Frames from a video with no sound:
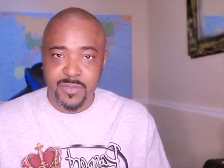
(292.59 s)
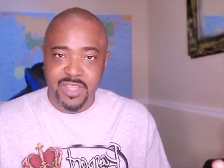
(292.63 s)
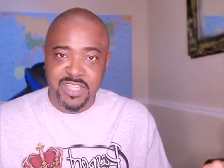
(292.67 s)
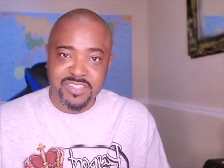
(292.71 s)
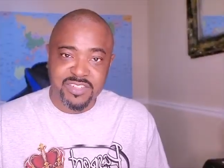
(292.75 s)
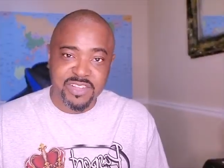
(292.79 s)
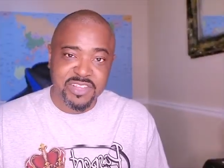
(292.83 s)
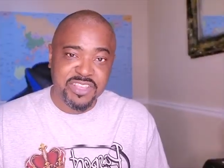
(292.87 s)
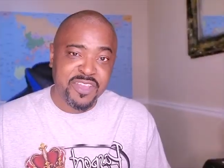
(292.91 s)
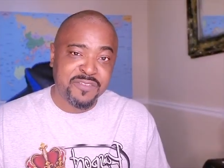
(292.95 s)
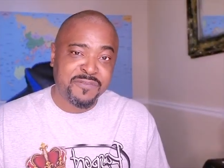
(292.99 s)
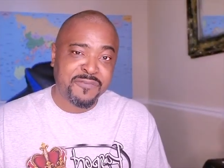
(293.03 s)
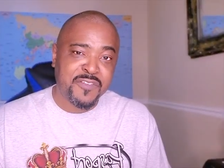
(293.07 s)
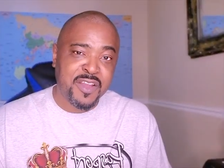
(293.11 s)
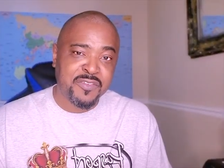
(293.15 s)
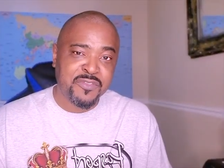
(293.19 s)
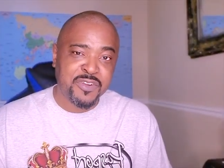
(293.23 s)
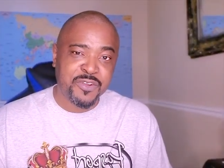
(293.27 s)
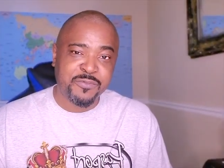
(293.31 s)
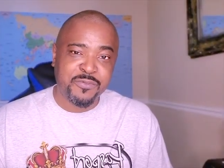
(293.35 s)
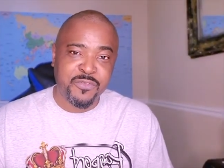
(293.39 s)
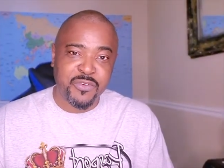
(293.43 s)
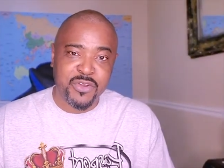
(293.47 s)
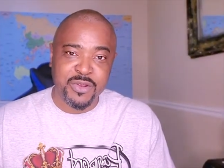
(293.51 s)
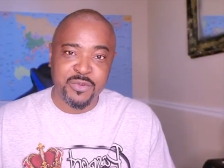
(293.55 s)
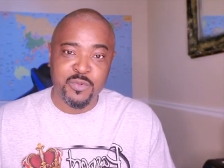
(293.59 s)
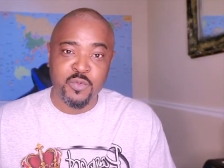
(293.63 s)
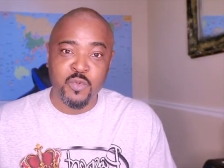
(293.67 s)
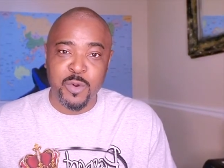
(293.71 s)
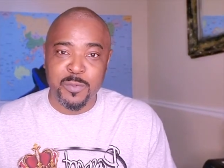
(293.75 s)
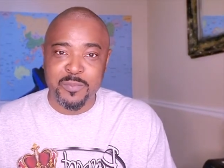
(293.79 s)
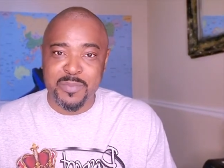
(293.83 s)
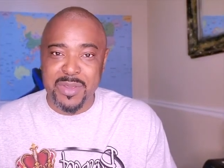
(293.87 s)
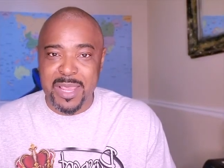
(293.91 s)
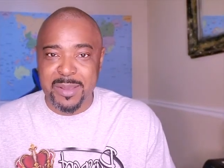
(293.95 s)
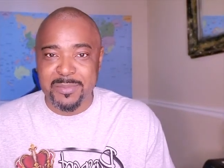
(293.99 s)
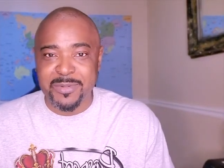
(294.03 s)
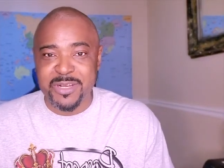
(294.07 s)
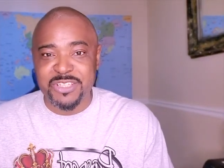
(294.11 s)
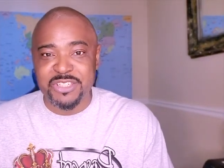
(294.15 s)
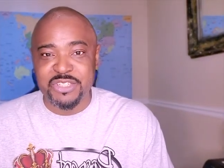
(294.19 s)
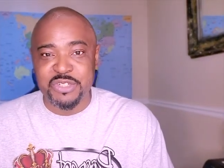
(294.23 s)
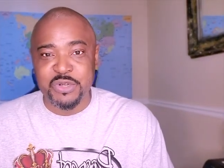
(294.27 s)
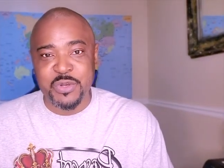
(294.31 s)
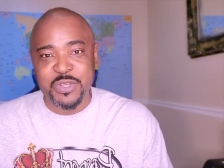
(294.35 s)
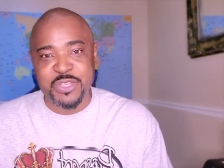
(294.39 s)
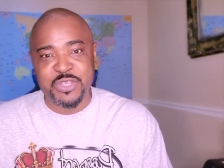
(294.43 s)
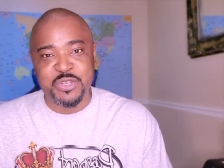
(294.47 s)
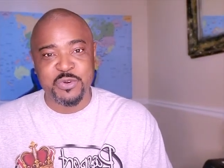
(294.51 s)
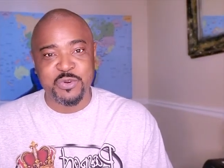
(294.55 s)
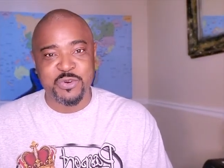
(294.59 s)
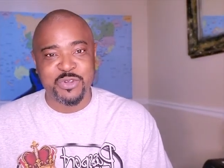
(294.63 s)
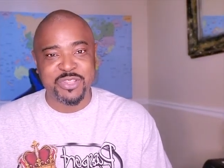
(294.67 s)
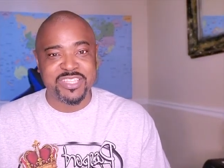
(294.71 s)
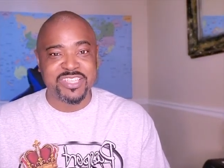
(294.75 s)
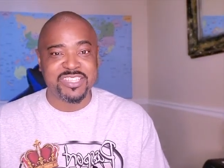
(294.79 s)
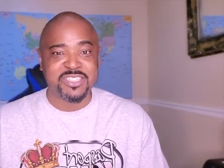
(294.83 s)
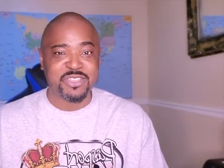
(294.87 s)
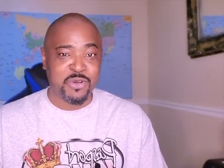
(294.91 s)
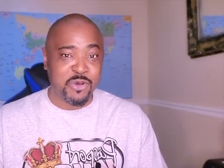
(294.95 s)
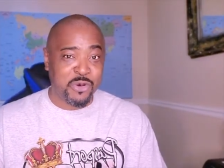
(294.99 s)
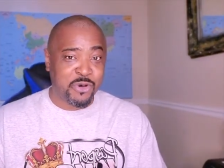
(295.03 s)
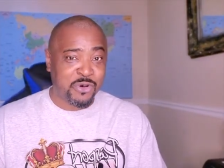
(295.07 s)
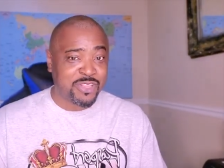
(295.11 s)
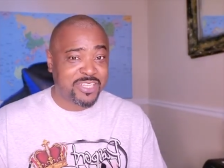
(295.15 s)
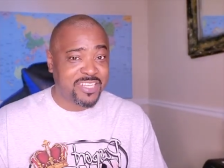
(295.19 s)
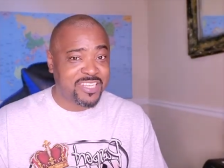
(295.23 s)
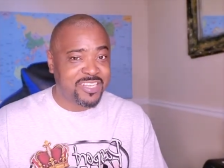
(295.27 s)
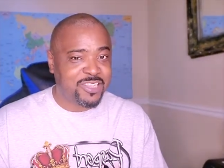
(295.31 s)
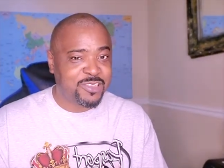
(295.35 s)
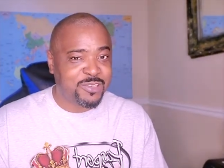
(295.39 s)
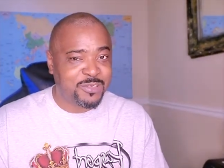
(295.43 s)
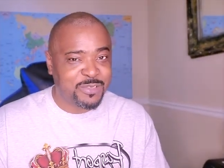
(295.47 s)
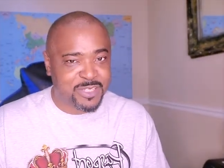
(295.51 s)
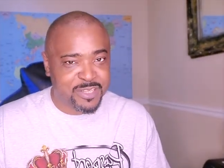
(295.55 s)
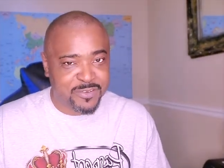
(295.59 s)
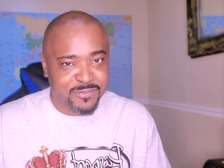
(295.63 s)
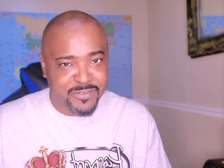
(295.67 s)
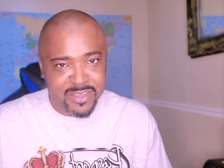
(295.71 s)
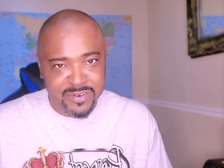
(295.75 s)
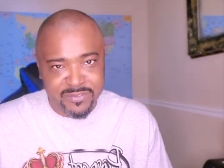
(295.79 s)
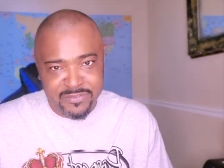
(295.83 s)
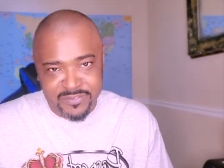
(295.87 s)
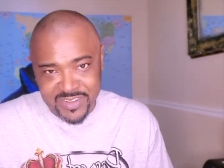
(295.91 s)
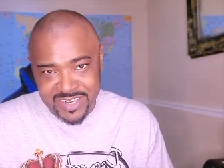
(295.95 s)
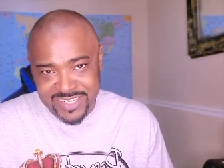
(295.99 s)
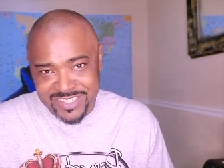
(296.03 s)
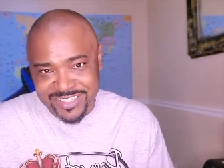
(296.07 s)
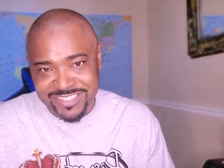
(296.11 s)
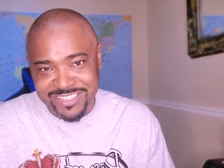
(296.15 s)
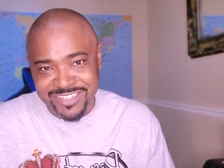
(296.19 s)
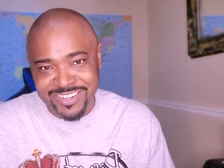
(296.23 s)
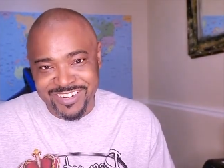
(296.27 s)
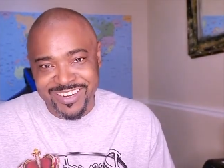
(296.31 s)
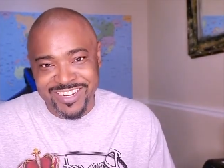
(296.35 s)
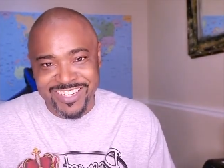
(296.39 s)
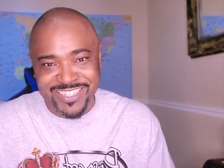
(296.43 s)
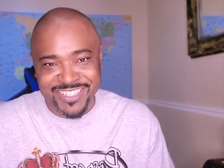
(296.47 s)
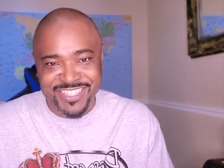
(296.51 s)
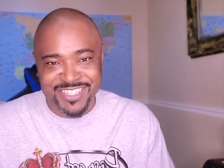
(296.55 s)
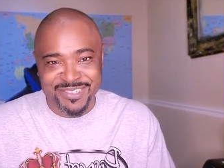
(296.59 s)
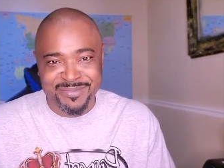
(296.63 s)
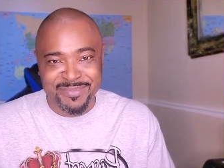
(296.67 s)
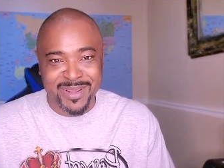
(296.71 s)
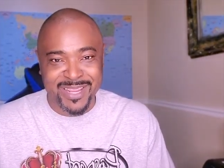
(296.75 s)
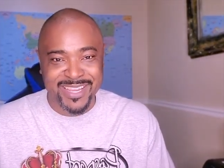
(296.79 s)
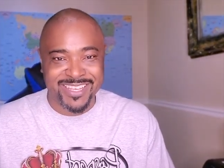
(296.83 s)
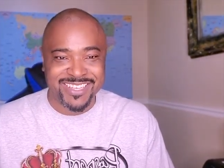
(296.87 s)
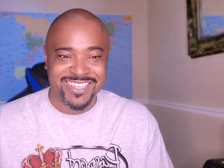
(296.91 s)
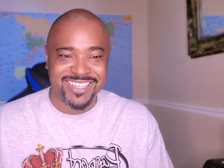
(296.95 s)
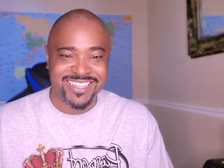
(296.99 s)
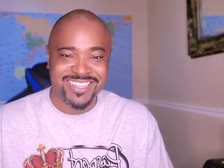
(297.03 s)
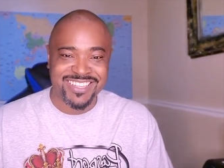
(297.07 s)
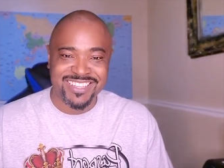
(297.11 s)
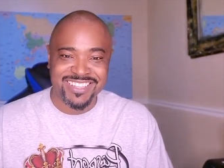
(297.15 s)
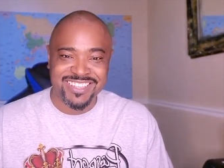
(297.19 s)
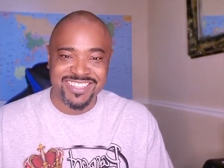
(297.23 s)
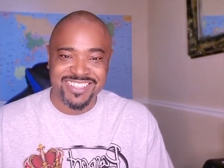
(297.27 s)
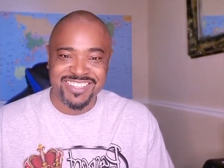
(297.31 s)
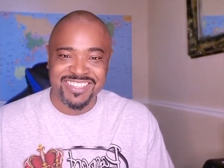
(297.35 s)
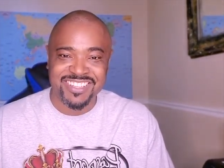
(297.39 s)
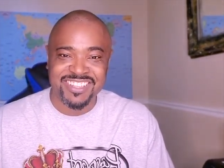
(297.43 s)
so your furry friend will be able to join you on this all-inclusive adventure in Jamaica.